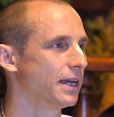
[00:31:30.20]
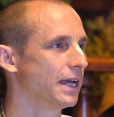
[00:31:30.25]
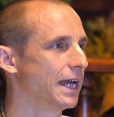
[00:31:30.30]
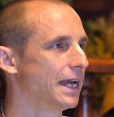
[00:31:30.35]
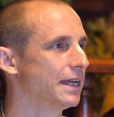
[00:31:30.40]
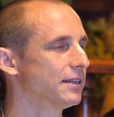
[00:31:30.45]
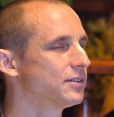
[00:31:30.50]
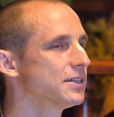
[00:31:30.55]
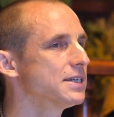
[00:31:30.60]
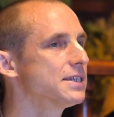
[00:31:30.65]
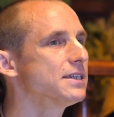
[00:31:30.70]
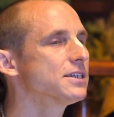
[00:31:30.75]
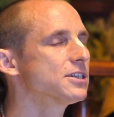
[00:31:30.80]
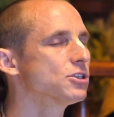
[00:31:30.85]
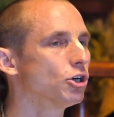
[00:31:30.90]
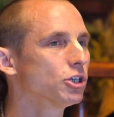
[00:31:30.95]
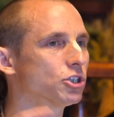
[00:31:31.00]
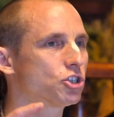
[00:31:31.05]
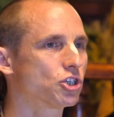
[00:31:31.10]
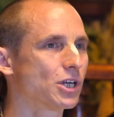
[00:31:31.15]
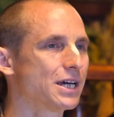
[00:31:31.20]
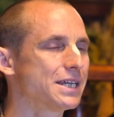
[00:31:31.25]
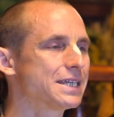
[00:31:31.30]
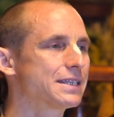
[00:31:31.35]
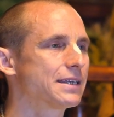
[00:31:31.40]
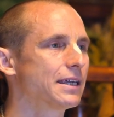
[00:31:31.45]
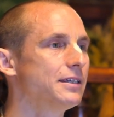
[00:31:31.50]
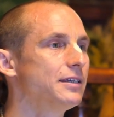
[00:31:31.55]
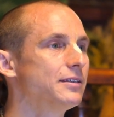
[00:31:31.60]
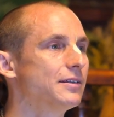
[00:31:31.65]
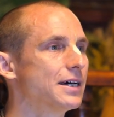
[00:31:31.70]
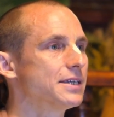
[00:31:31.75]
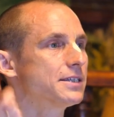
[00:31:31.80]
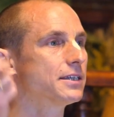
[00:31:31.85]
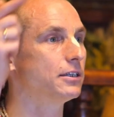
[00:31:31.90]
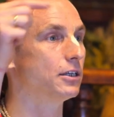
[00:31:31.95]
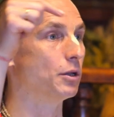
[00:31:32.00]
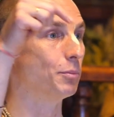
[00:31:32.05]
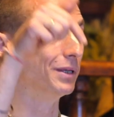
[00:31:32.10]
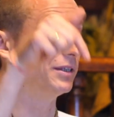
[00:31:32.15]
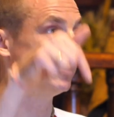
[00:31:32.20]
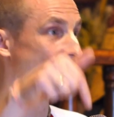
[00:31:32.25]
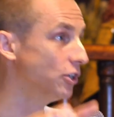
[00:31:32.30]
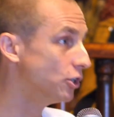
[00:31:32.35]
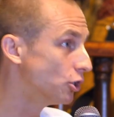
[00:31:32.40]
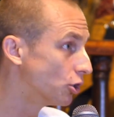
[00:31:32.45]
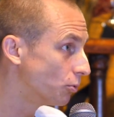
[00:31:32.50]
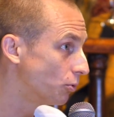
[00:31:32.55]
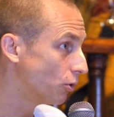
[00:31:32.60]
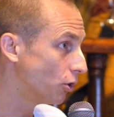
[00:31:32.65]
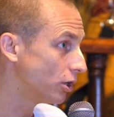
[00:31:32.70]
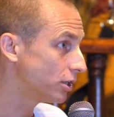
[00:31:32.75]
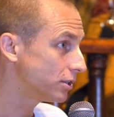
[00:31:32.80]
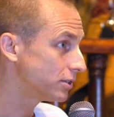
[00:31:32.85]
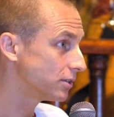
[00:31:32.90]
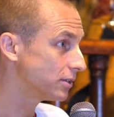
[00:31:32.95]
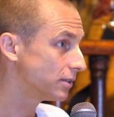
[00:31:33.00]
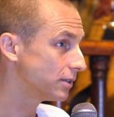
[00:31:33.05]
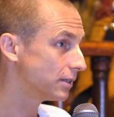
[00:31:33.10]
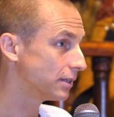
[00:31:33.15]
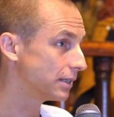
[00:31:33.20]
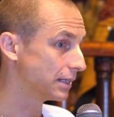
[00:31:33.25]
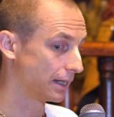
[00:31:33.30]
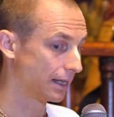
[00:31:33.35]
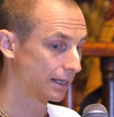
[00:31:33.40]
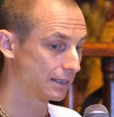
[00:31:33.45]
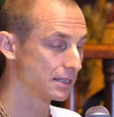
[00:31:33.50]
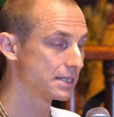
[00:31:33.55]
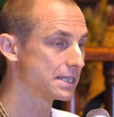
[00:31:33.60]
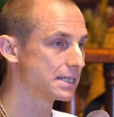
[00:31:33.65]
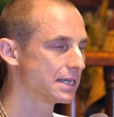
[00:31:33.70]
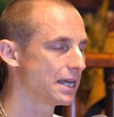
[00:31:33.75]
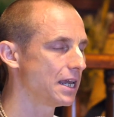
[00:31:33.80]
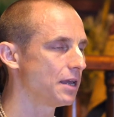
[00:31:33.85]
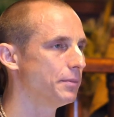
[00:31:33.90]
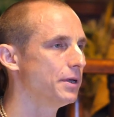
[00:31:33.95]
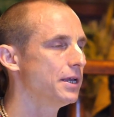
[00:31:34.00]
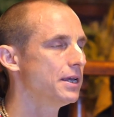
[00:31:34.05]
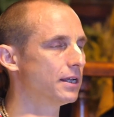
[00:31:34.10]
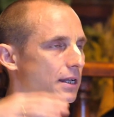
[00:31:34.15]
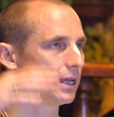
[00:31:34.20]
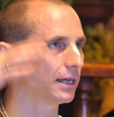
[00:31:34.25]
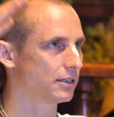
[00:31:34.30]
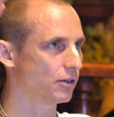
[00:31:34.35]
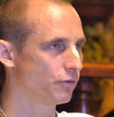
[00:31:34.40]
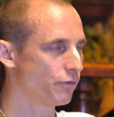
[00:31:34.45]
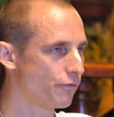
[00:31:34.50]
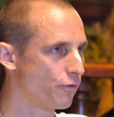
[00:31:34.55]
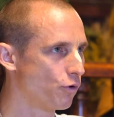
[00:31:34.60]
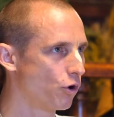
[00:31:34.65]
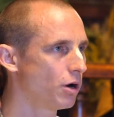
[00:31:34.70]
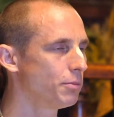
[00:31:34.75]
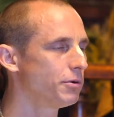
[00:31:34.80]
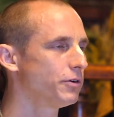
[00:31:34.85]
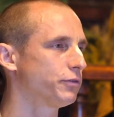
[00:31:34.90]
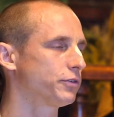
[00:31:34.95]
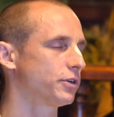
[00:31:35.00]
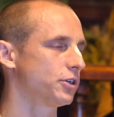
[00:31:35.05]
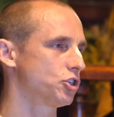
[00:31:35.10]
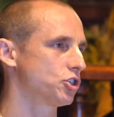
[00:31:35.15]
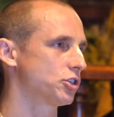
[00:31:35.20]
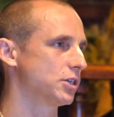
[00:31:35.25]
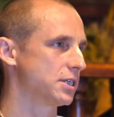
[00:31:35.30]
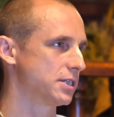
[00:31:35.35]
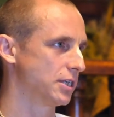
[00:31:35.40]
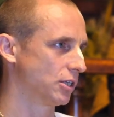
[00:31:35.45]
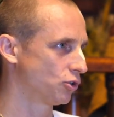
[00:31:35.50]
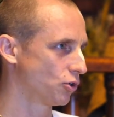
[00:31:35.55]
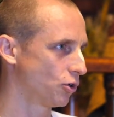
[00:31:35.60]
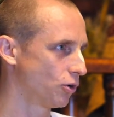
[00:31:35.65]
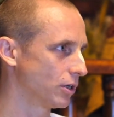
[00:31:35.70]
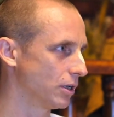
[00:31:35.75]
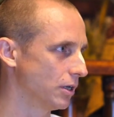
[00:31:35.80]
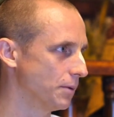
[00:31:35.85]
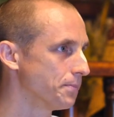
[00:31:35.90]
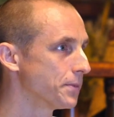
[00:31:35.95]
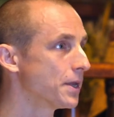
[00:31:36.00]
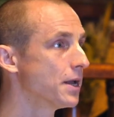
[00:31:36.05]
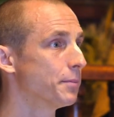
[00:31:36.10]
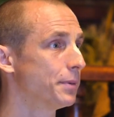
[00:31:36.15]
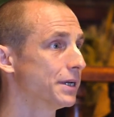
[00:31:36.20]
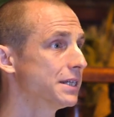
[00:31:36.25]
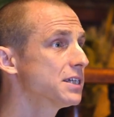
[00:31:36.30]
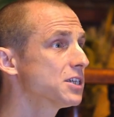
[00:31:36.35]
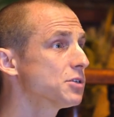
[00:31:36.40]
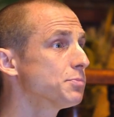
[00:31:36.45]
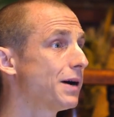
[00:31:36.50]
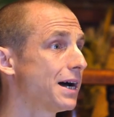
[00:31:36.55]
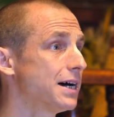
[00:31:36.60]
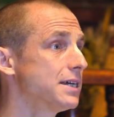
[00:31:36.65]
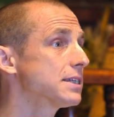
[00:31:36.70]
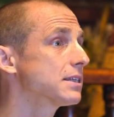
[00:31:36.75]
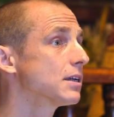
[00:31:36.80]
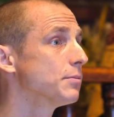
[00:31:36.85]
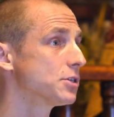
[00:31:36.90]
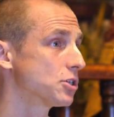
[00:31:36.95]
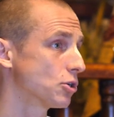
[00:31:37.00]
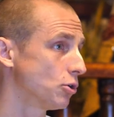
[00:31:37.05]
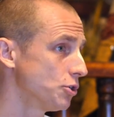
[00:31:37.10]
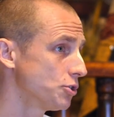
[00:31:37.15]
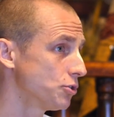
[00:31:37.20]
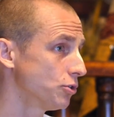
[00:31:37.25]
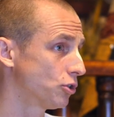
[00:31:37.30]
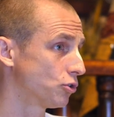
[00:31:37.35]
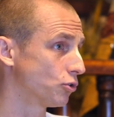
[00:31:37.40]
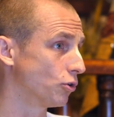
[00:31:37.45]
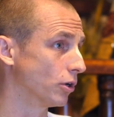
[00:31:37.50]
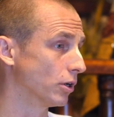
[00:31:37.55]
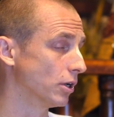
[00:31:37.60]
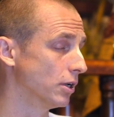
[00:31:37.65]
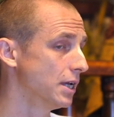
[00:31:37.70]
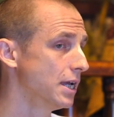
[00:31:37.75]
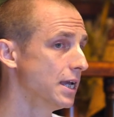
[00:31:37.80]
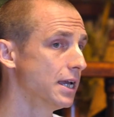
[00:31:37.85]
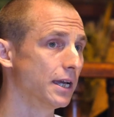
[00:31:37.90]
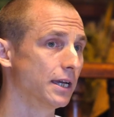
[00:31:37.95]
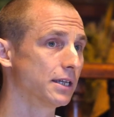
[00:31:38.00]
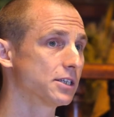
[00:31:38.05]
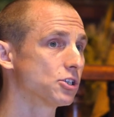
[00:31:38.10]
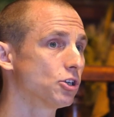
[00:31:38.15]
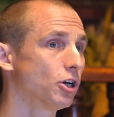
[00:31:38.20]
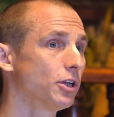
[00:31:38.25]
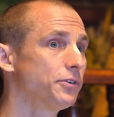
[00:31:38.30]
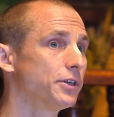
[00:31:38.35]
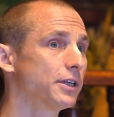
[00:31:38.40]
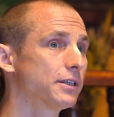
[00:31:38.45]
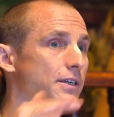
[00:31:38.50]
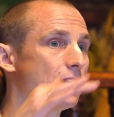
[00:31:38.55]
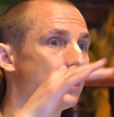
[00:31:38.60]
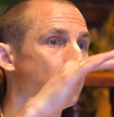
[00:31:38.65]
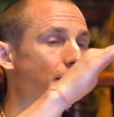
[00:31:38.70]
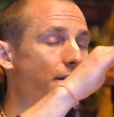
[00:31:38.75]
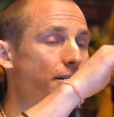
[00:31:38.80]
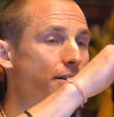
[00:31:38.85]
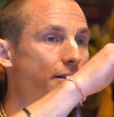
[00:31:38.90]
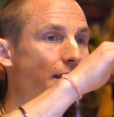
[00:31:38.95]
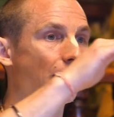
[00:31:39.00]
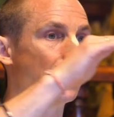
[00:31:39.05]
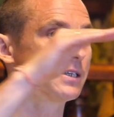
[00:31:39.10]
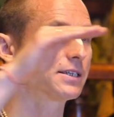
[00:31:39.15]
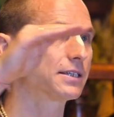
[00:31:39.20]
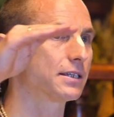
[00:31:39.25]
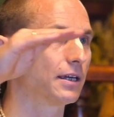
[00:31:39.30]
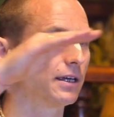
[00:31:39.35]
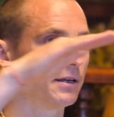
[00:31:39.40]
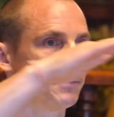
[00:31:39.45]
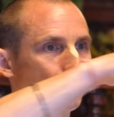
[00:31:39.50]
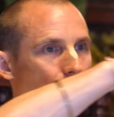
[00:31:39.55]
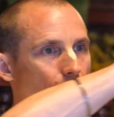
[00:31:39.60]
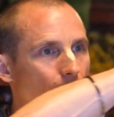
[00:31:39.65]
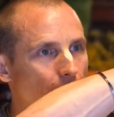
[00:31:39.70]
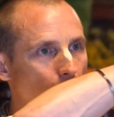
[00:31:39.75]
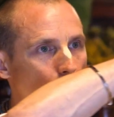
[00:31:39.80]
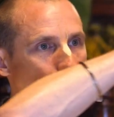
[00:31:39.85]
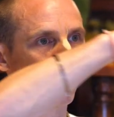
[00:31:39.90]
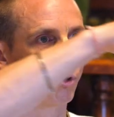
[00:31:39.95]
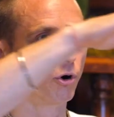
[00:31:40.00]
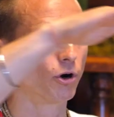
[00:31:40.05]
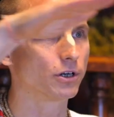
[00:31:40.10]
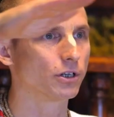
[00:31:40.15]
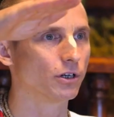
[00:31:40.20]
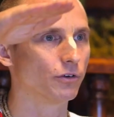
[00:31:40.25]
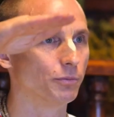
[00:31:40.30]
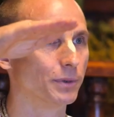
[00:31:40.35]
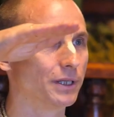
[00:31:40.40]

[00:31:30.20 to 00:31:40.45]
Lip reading: And this is not just that he does it in the material world. Like the same, like the form of Krishna is eternal. But his pastime is also eternal. It's not that there is the border of